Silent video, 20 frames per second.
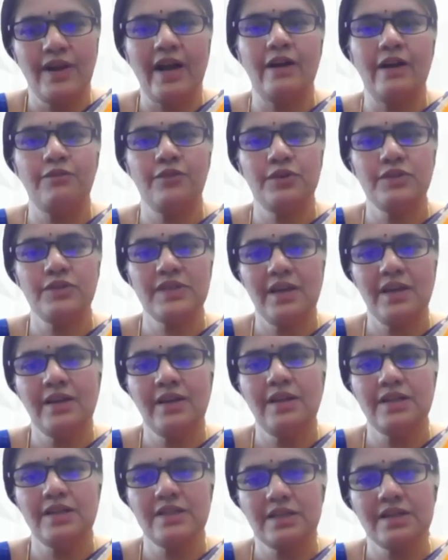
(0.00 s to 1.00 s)
Have you
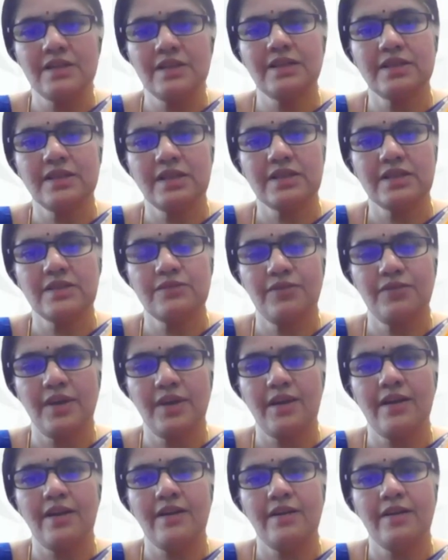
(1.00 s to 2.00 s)
seen instances
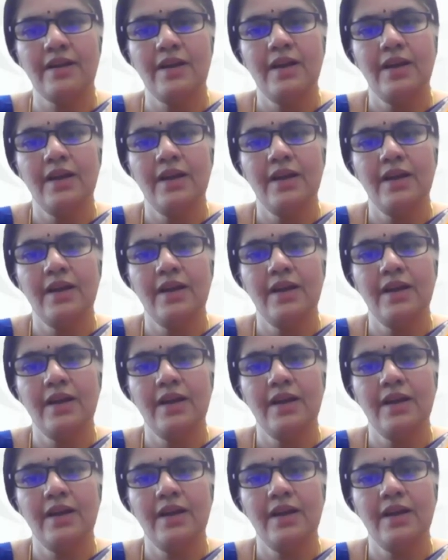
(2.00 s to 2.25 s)
where